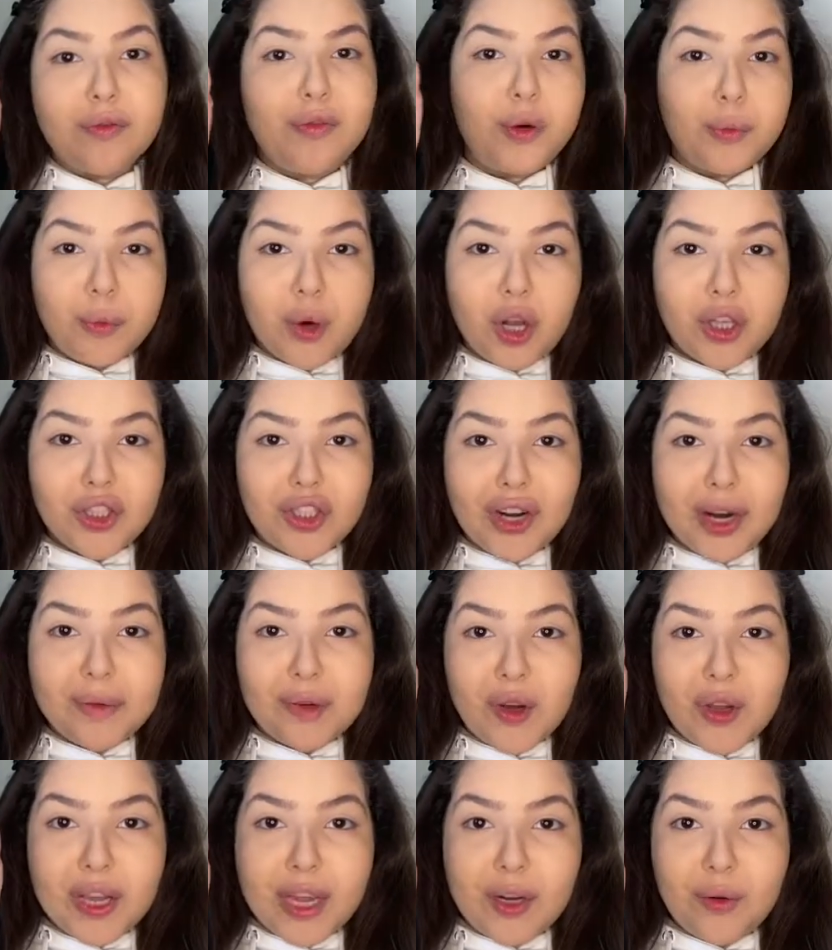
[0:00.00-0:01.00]
bronzer, I'm
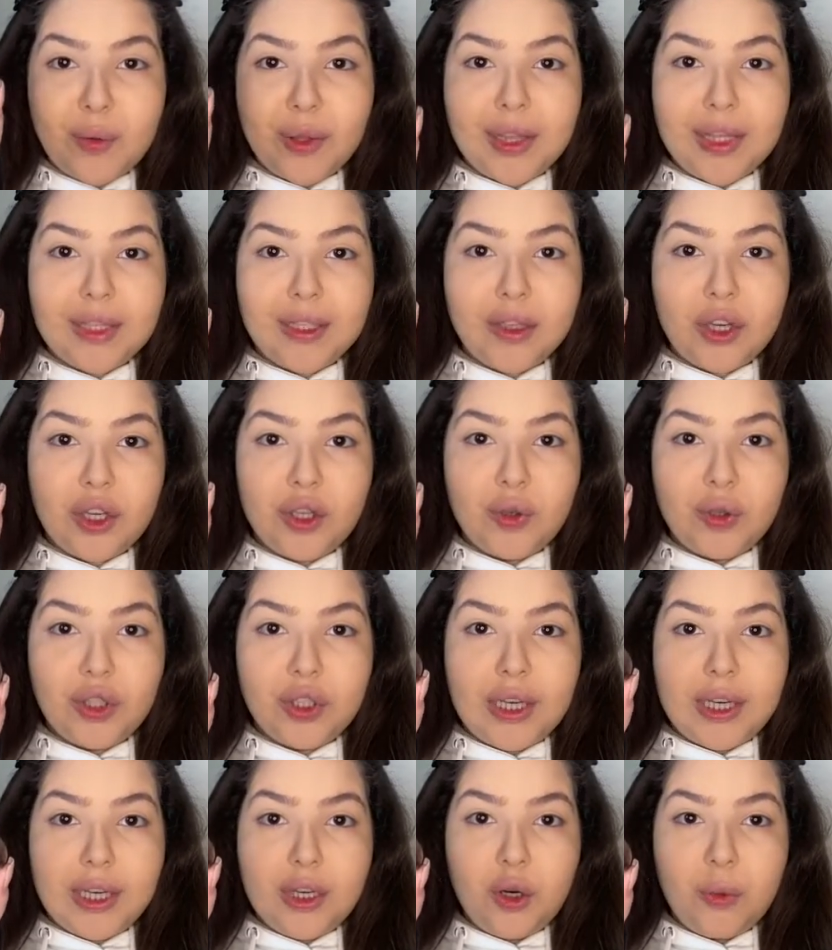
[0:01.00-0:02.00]
going in with this huge
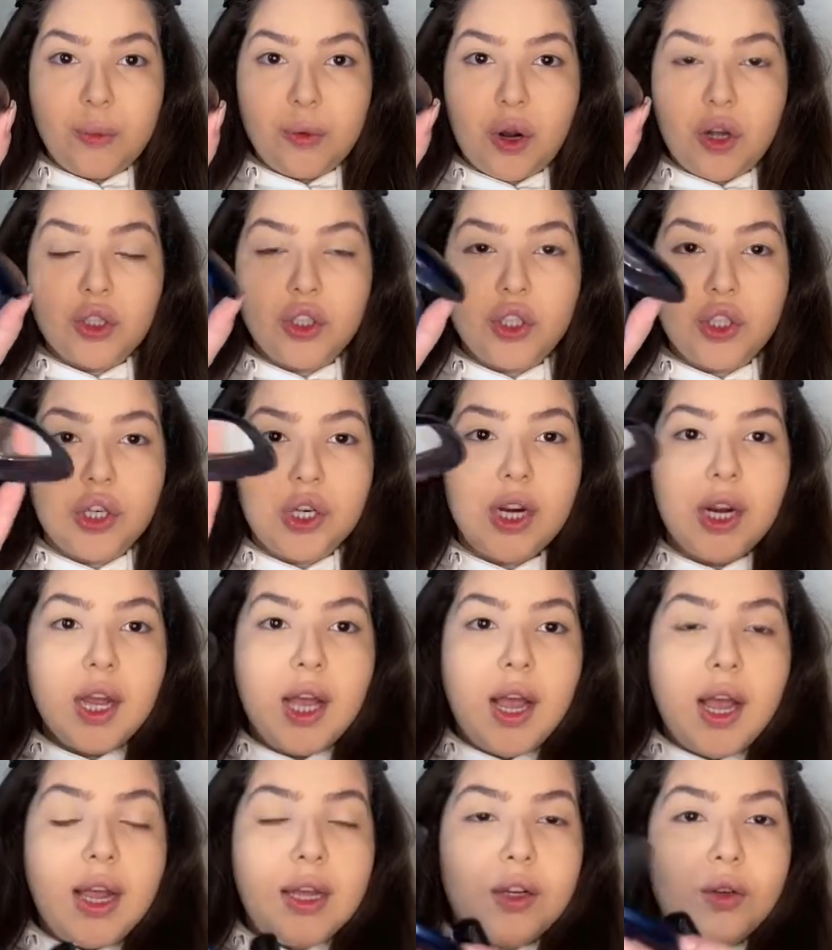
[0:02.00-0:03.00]
Kiko bronzer.
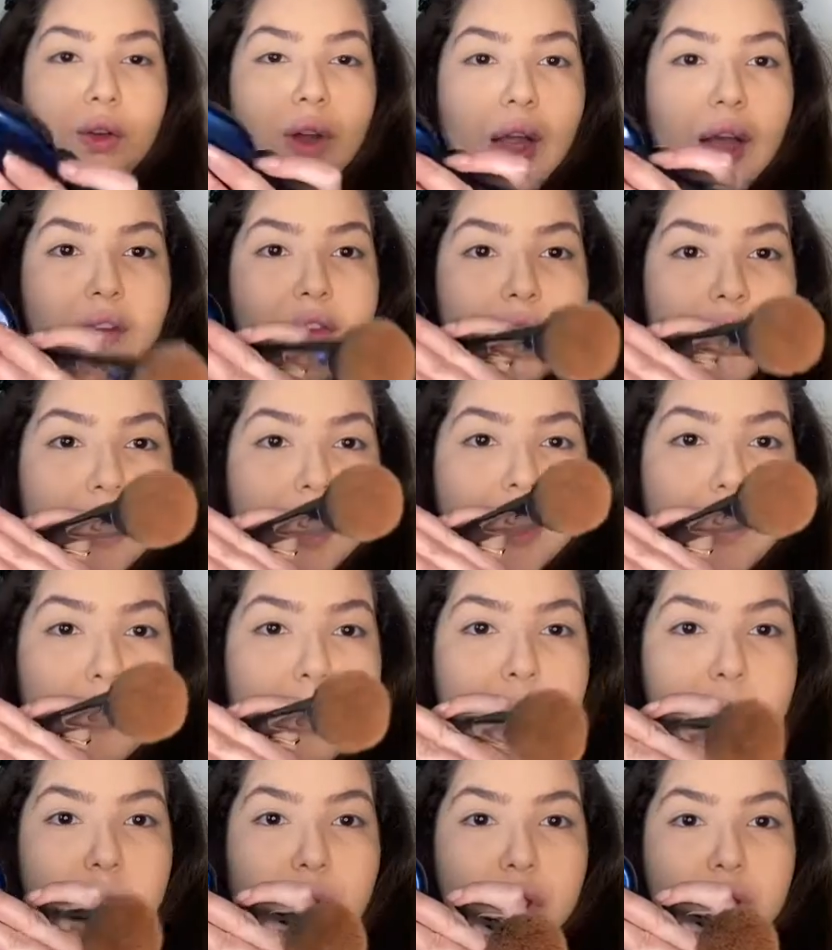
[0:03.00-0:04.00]
I don't have the name
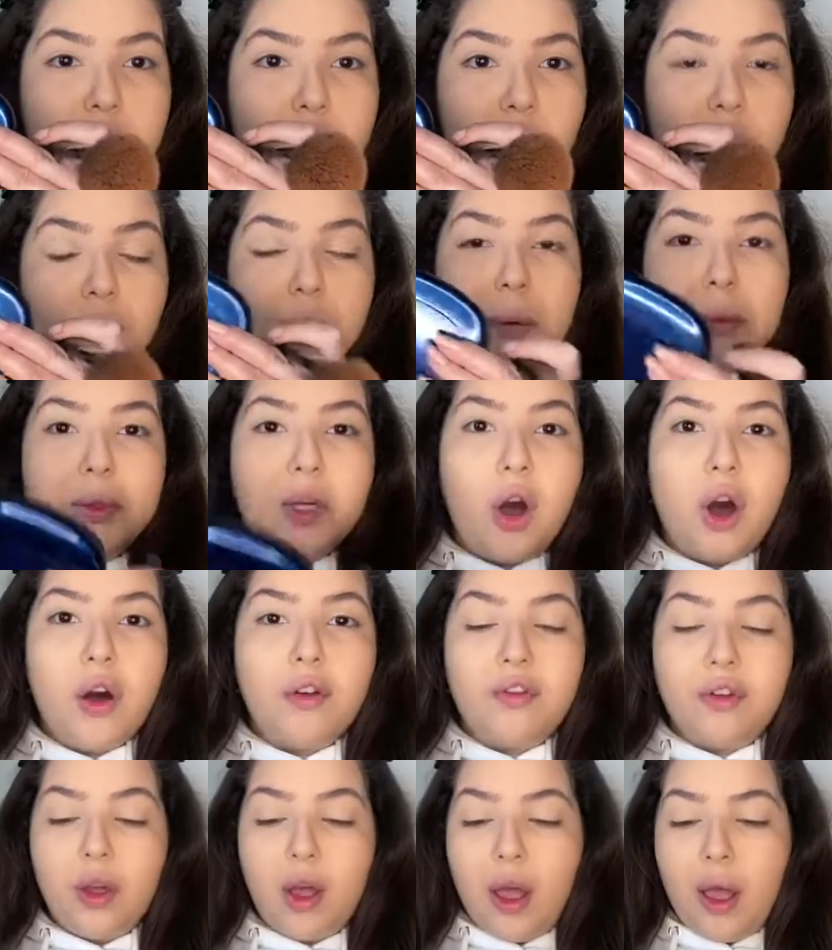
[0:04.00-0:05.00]
anymore, it's all rubbed
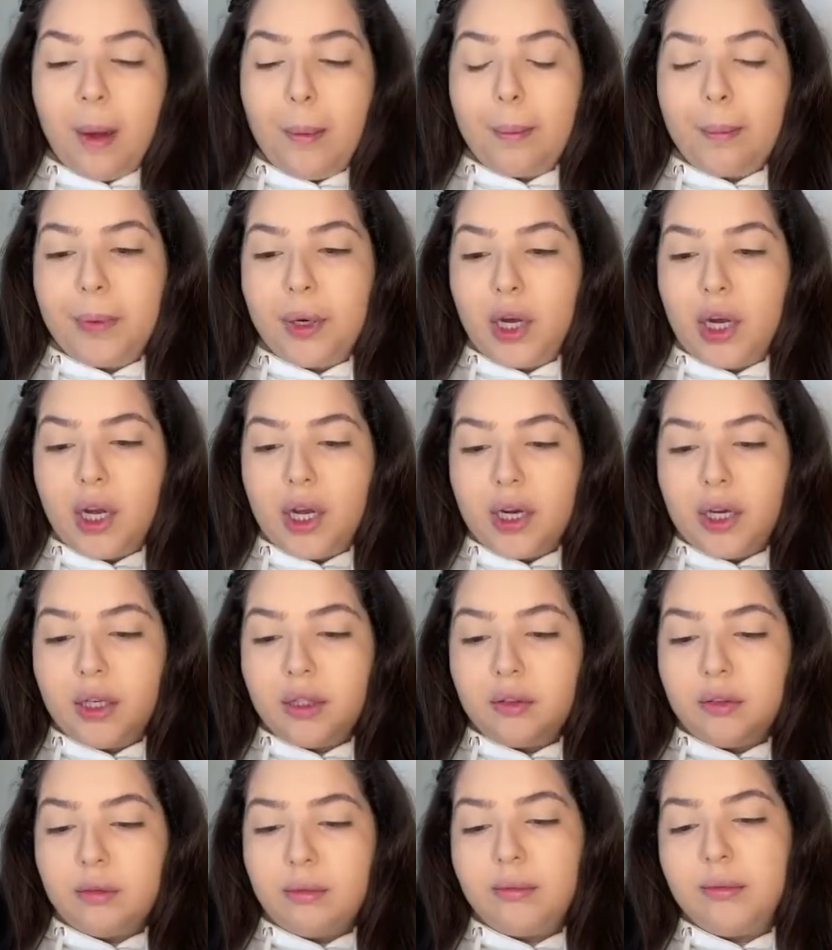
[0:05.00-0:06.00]
off, but
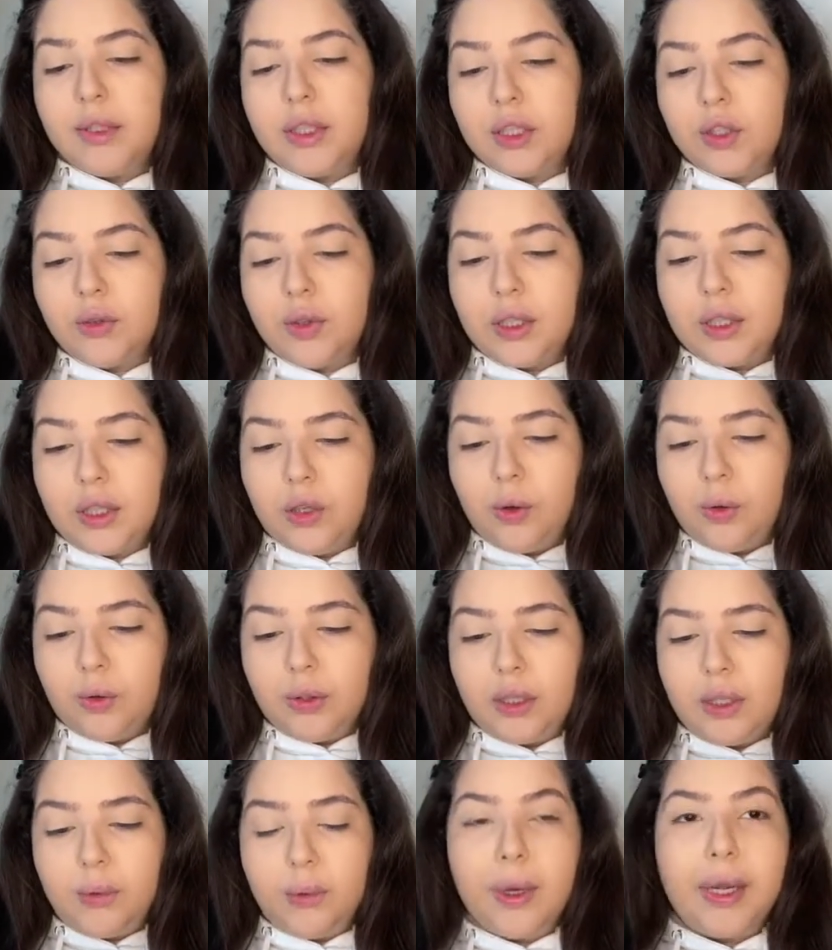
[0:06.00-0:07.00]
it's really old
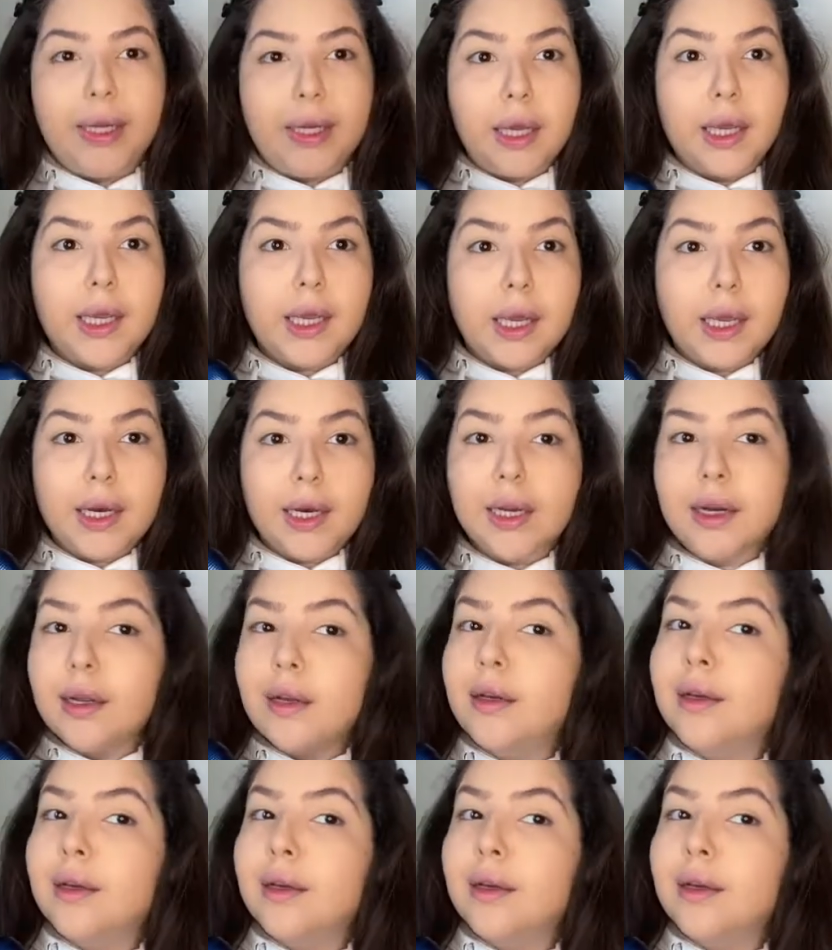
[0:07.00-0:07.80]
anyway, you can't get it.